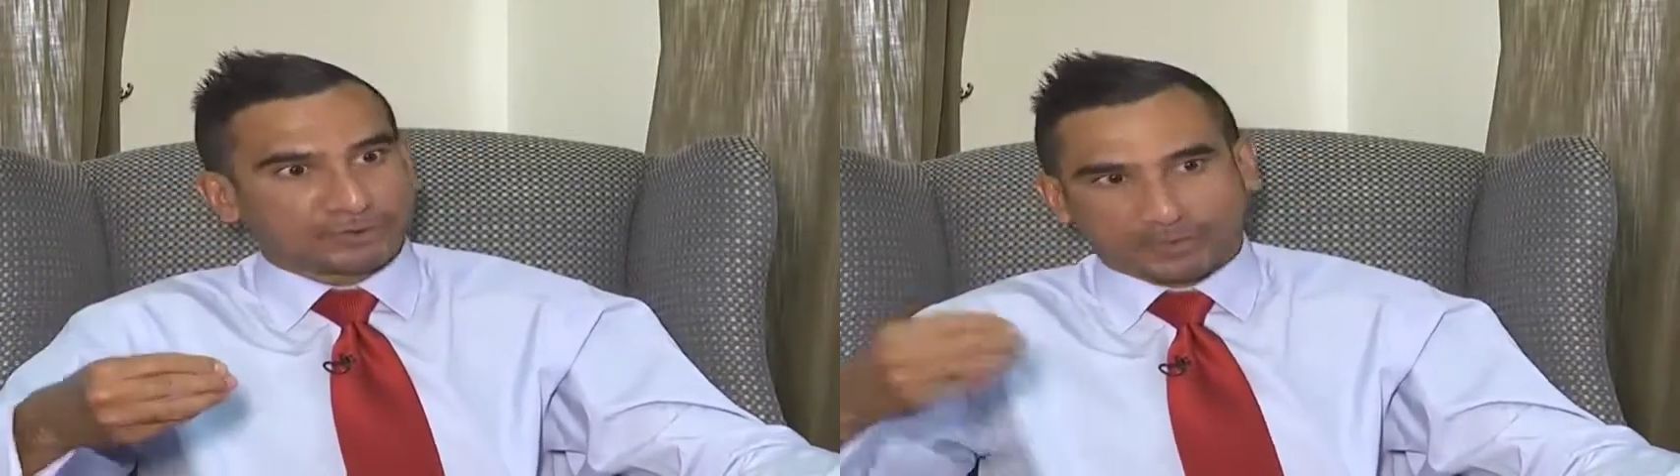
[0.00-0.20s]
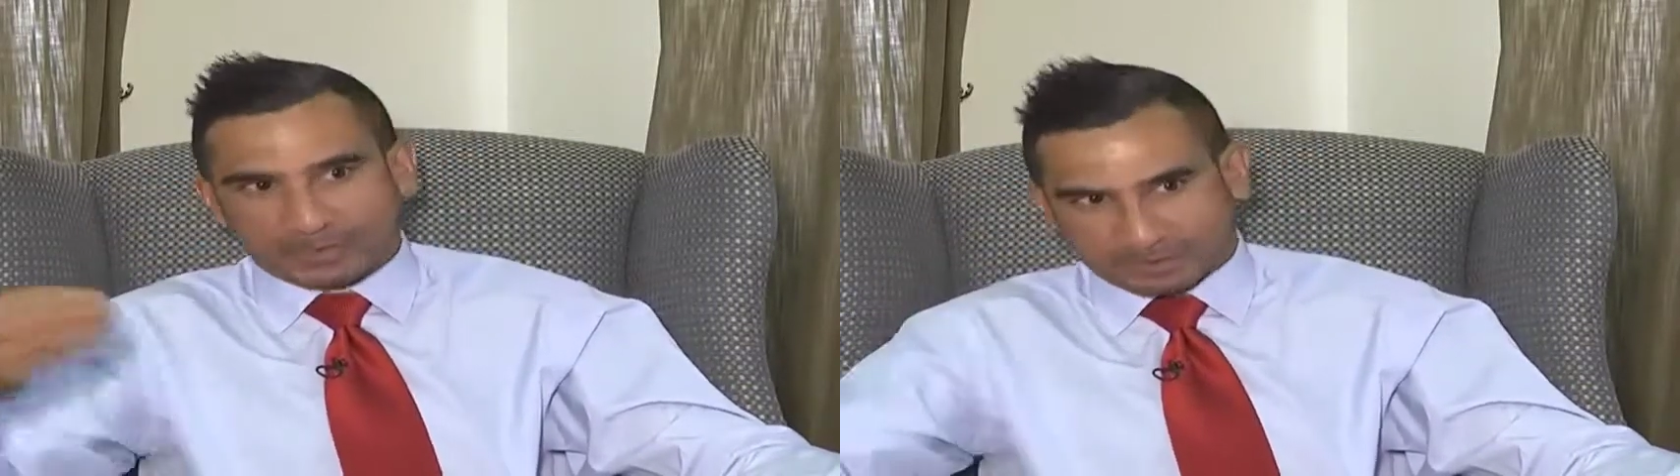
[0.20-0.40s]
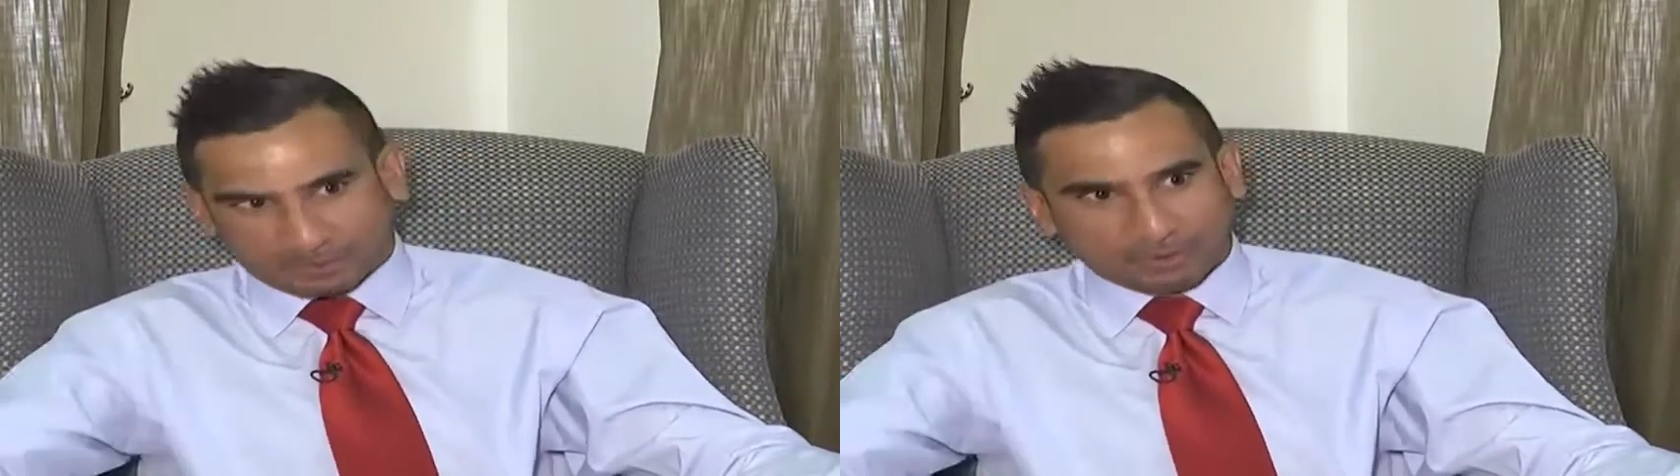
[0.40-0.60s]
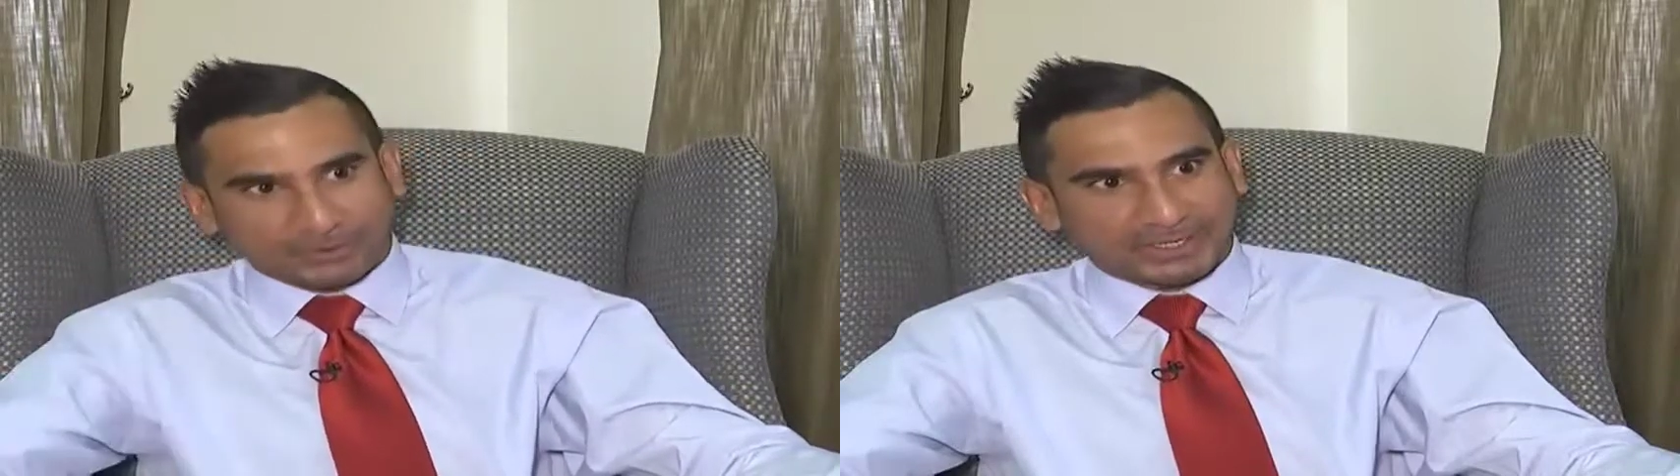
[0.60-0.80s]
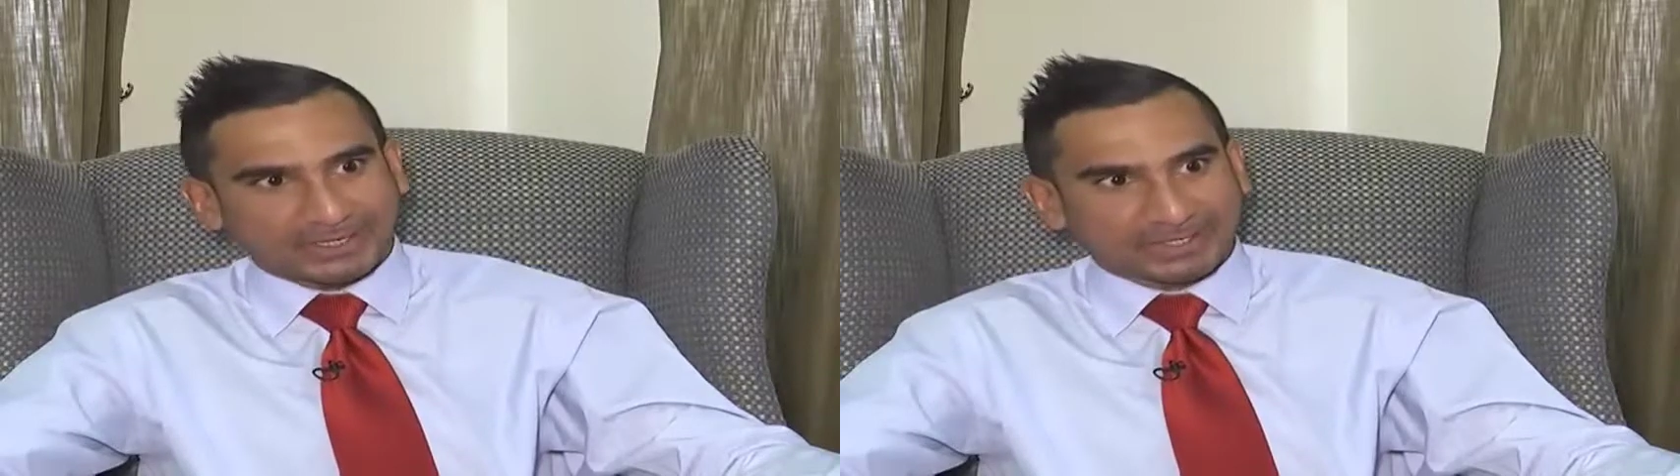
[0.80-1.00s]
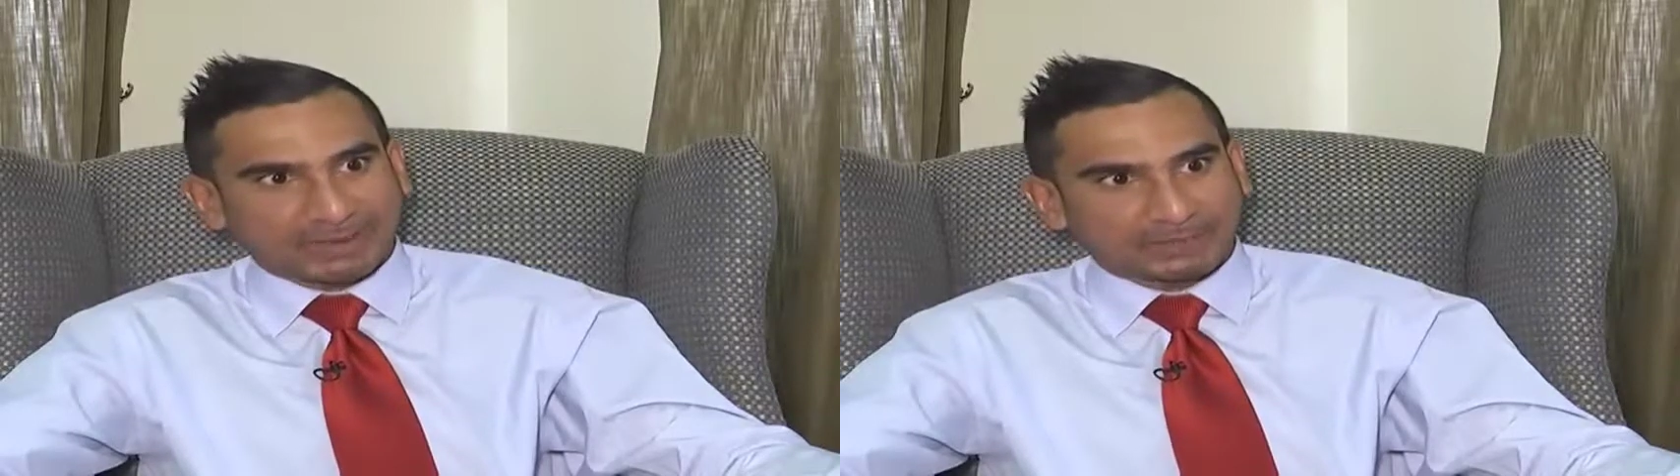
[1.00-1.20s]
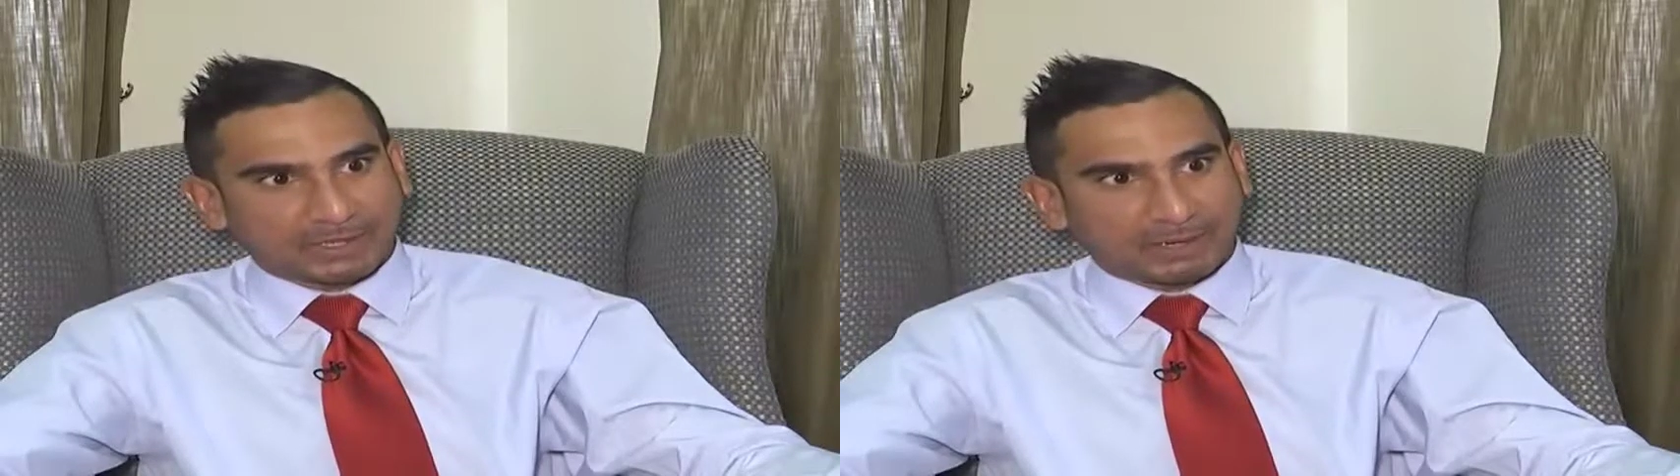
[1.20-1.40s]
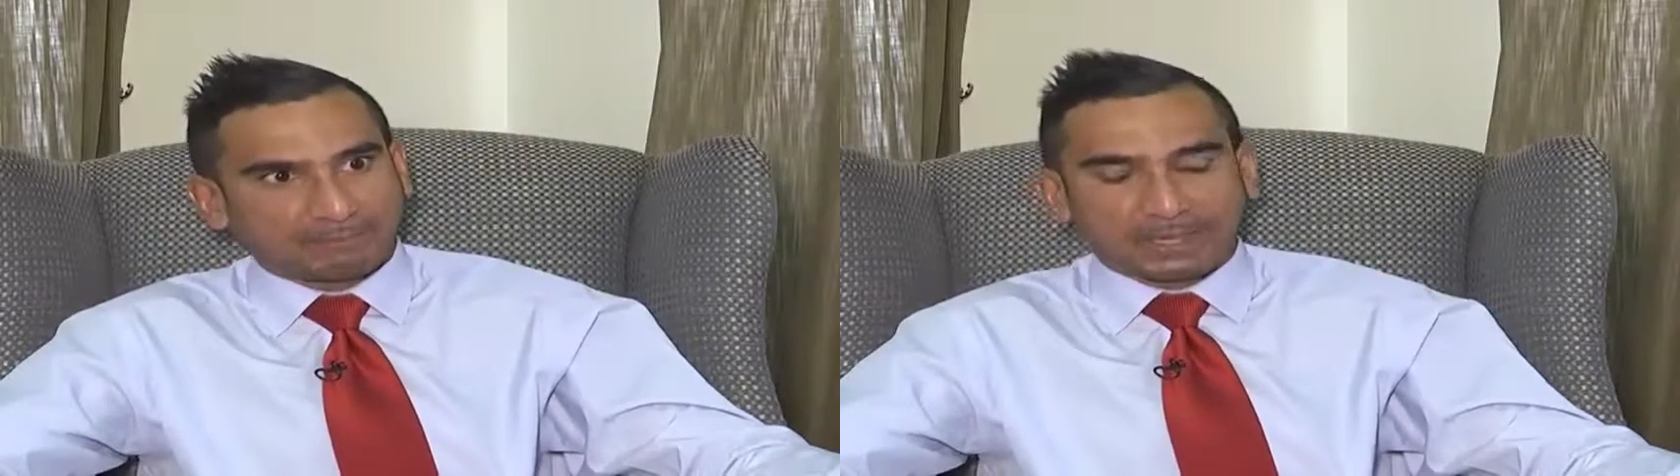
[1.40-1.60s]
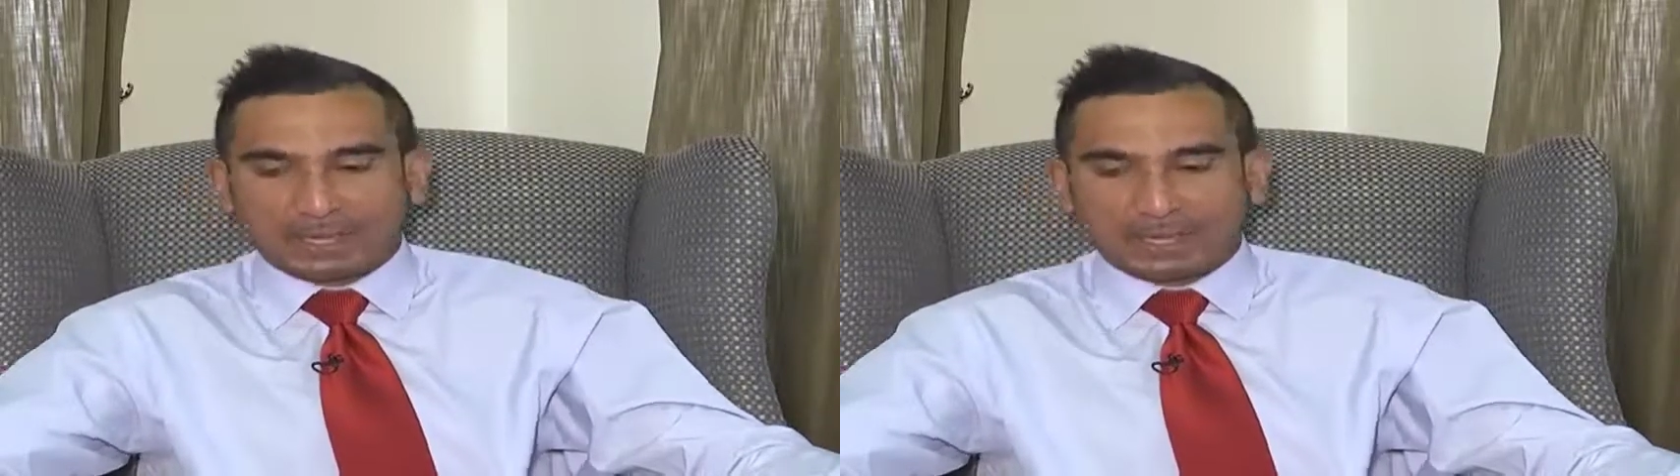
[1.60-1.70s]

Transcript: to when it's approaching exam time,